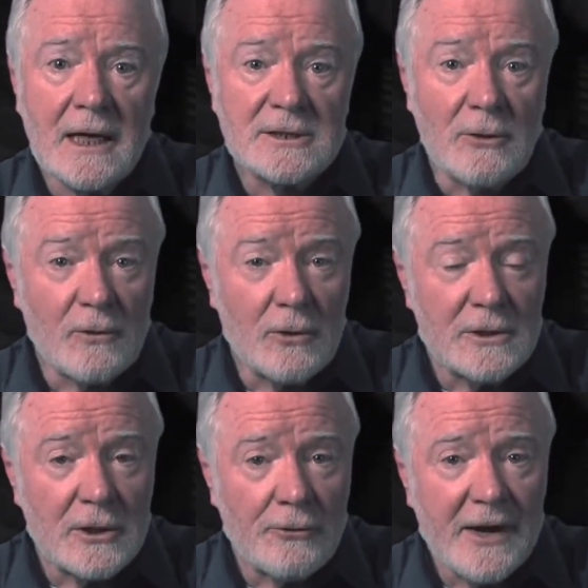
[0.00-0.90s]
So we're going
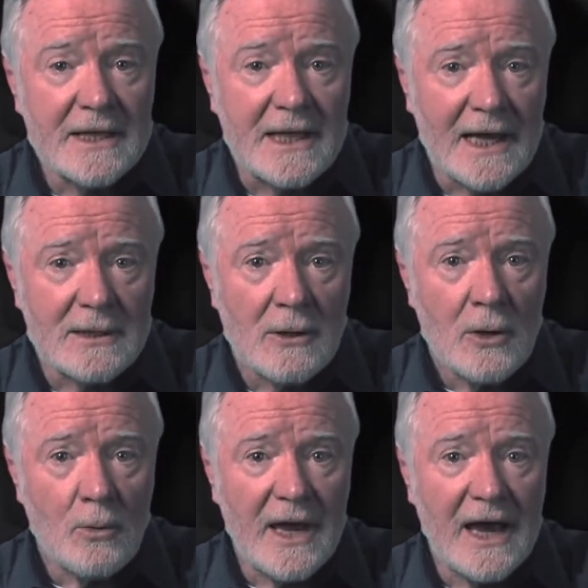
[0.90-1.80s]
to correct that.
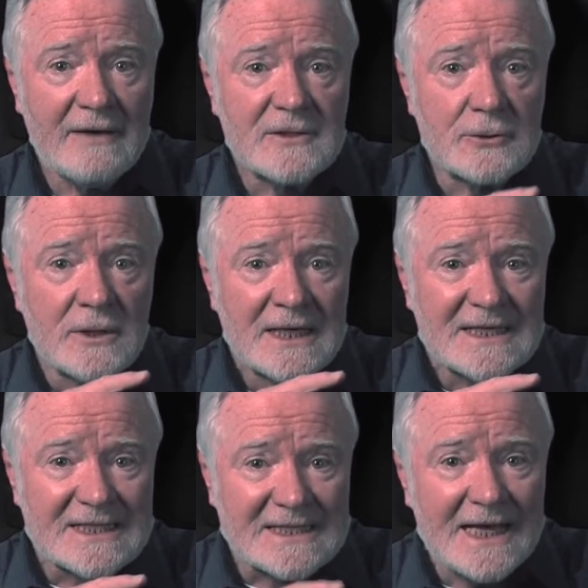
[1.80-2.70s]
We have to
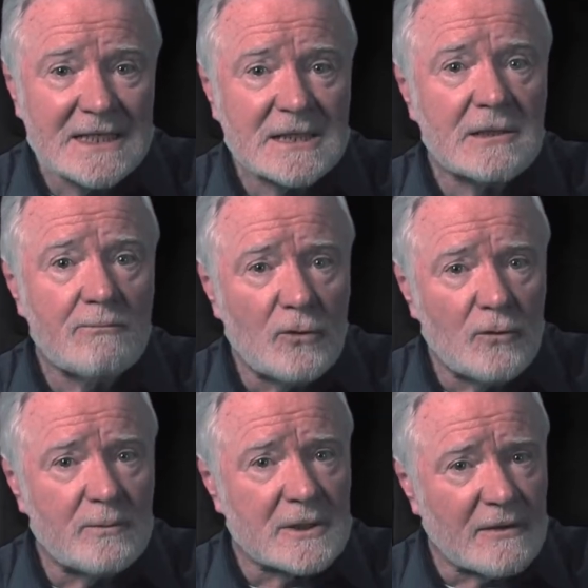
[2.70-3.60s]
sense the
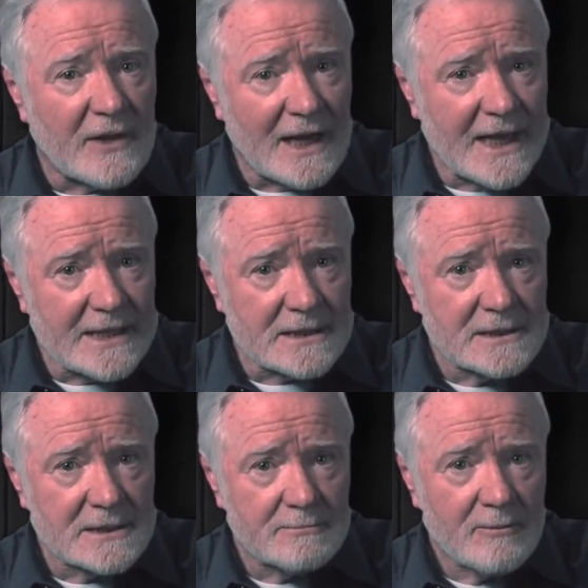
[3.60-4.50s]
movement of the
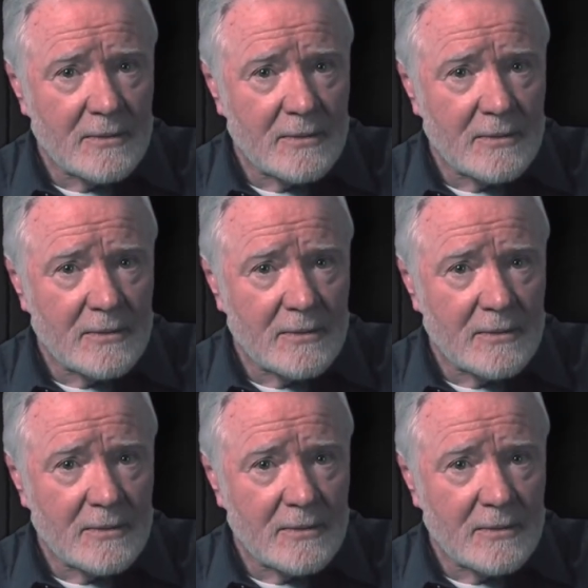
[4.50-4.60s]
lens,